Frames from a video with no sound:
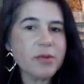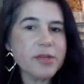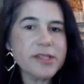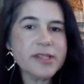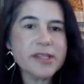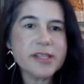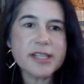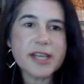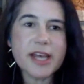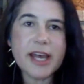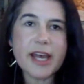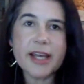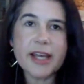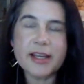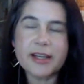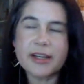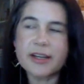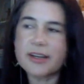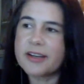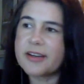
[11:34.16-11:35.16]
the day,
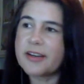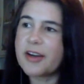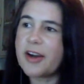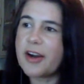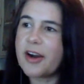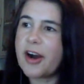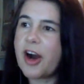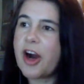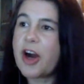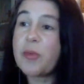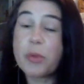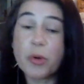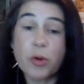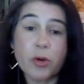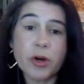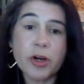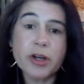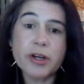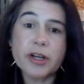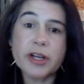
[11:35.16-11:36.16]
and our
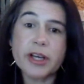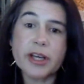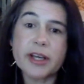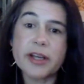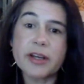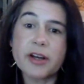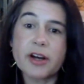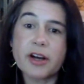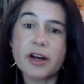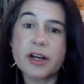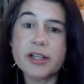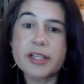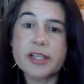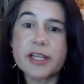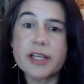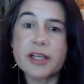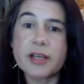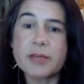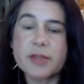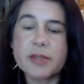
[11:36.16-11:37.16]
board and our
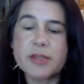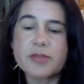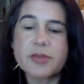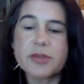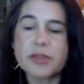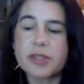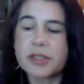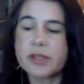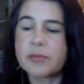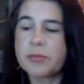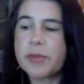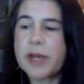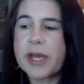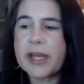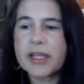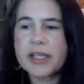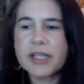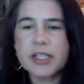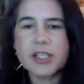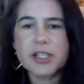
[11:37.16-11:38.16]
team is really paying
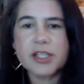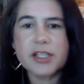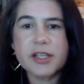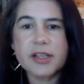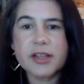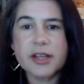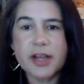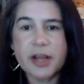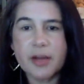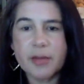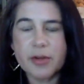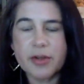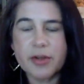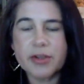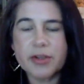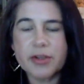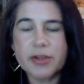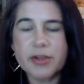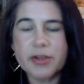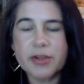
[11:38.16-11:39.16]
attention to the
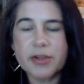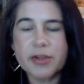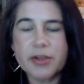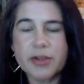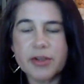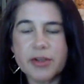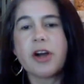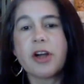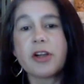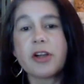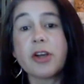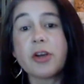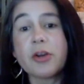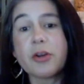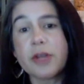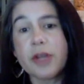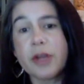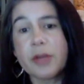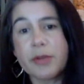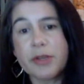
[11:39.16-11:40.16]
numbers, our local
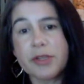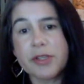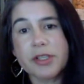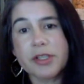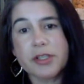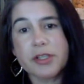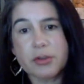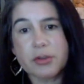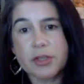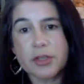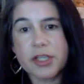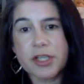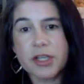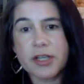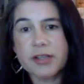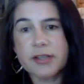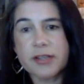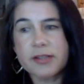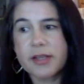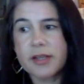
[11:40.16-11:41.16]
numbers in Georgia.
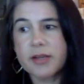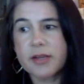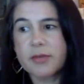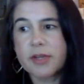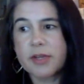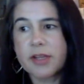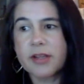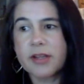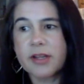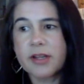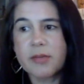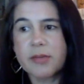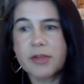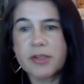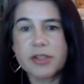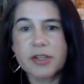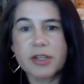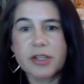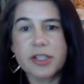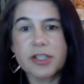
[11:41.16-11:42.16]
And so when the numbers
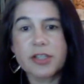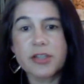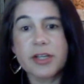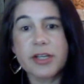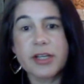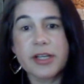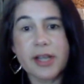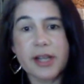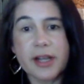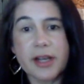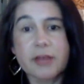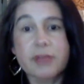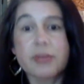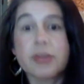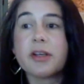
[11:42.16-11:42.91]
start to trend down